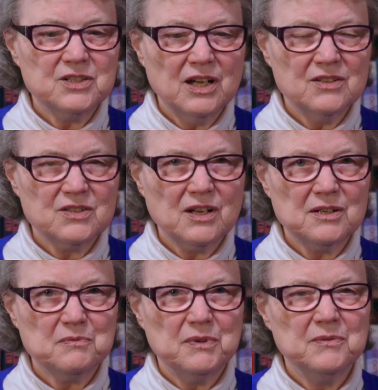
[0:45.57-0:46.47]
John's
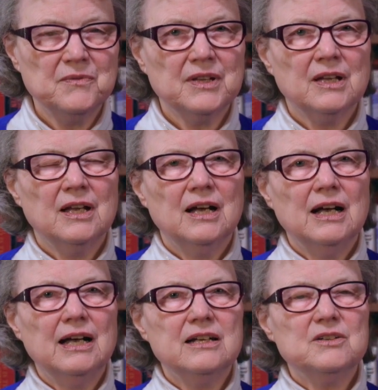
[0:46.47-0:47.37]
Gospel.
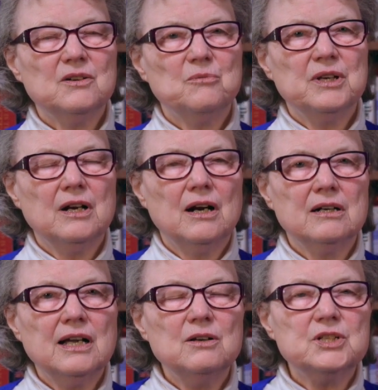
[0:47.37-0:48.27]
And we are
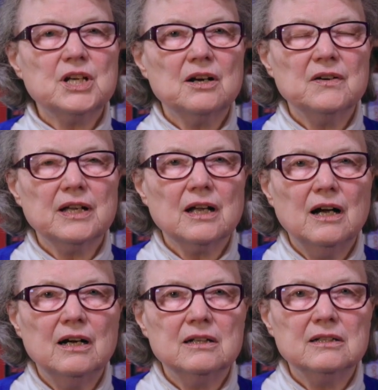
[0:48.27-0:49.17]
now sharing
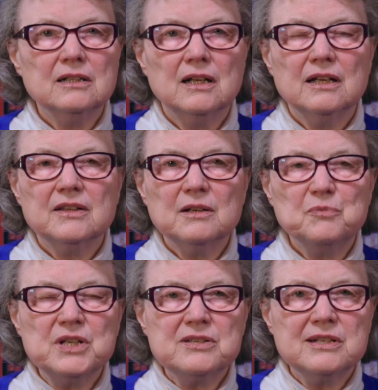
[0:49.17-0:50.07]
on the
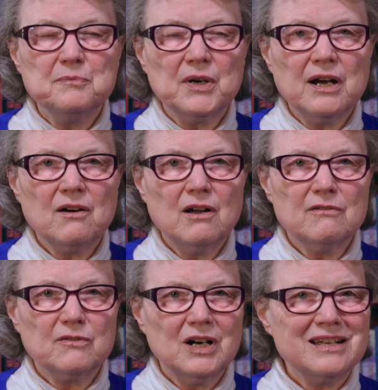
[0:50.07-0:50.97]
priestly prayer
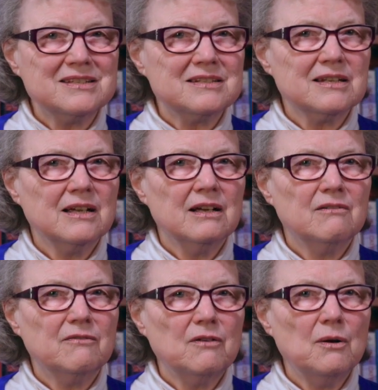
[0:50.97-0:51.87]
of Christ
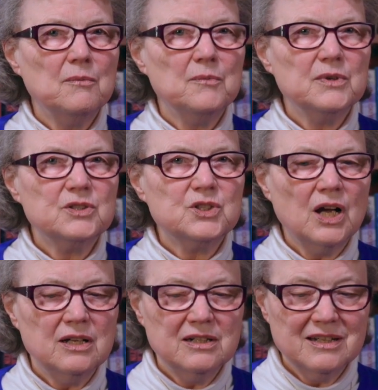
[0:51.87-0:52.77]
from
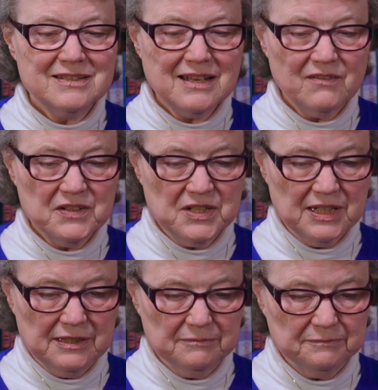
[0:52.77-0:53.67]
John
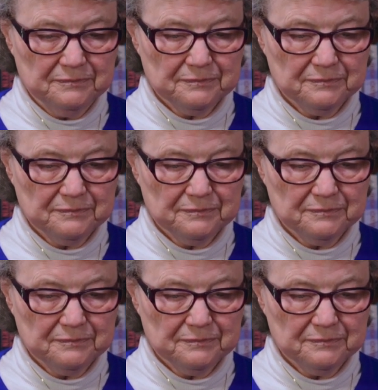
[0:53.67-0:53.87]
17.